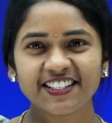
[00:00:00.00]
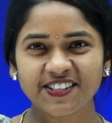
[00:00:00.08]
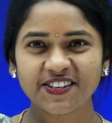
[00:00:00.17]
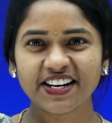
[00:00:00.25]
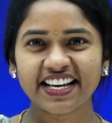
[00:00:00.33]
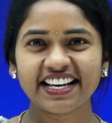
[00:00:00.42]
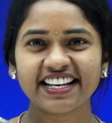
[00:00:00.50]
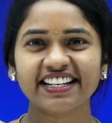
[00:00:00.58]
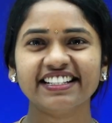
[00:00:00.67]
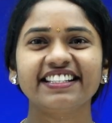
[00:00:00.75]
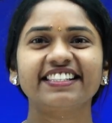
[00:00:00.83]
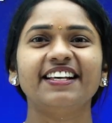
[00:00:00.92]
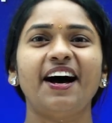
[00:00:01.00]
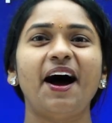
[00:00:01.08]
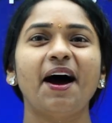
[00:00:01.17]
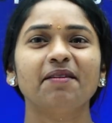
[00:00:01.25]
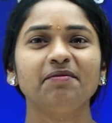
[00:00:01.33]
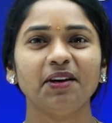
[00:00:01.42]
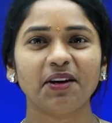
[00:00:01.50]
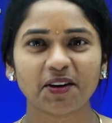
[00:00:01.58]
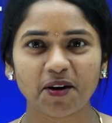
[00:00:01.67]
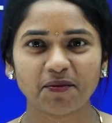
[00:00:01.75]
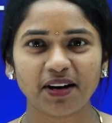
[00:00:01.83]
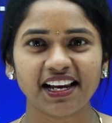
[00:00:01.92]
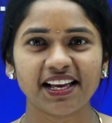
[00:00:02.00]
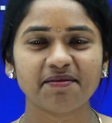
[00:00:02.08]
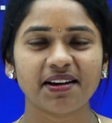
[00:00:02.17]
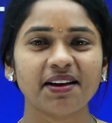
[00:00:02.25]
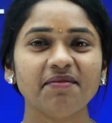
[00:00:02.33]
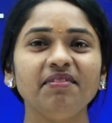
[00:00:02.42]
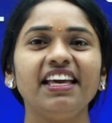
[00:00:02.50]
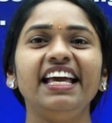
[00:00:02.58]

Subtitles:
students, I'm your Komali Mam.